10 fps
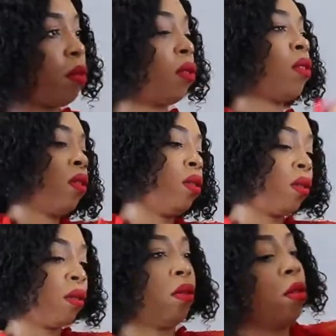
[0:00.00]
I just put
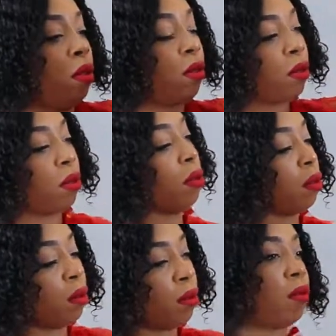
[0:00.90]
a little water in
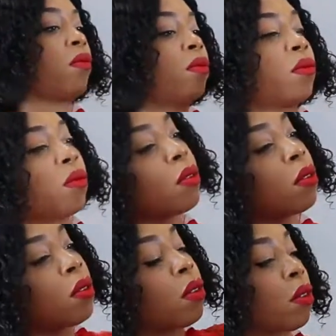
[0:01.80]
it and a little
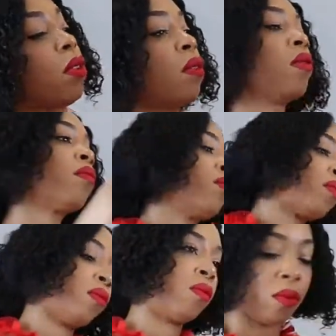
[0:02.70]
foam
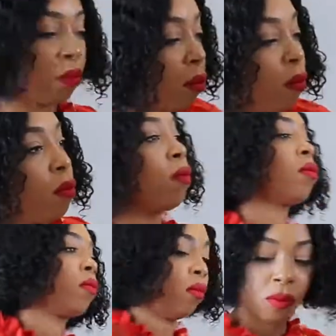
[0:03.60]
to make sure
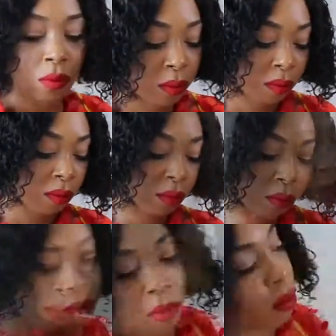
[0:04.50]
that
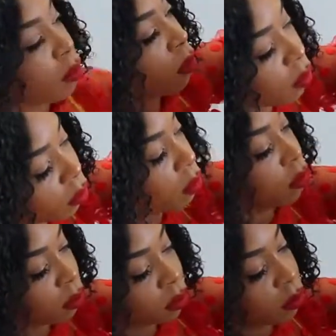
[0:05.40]
you see the
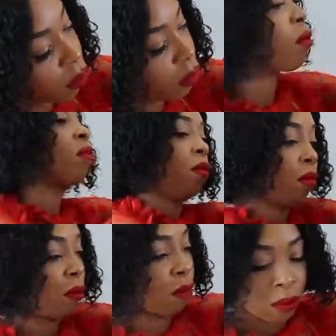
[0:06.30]
natural curl
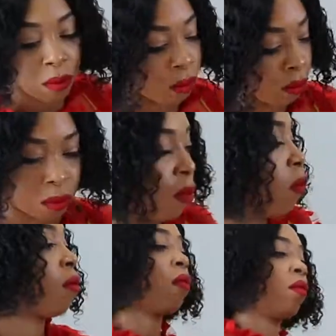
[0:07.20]
pattern, and you
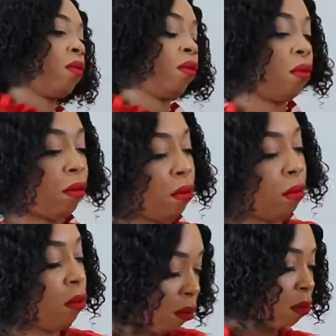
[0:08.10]
just want to work the
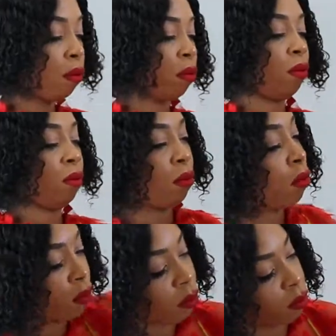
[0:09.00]
brush through it.
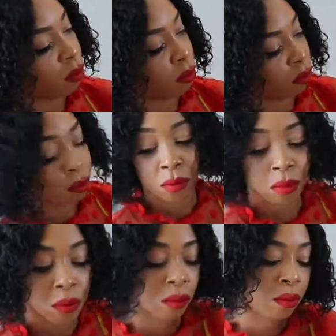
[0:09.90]

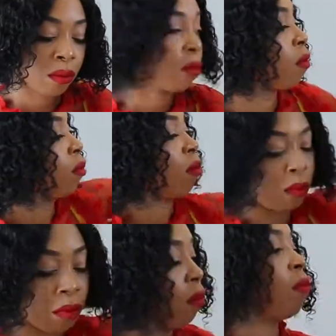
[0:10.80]
And make sure that
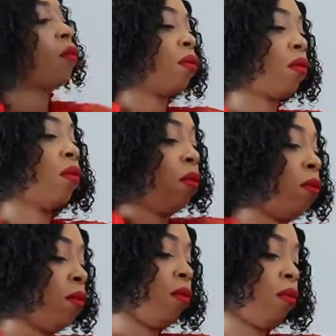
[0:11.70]
it's fully
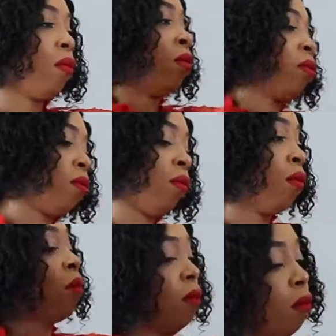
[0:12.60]
wet. You
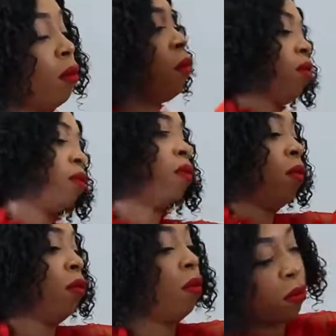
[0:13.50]
want it more
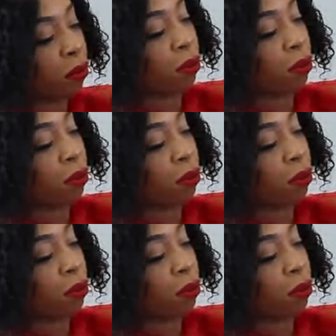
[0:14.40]
damp than you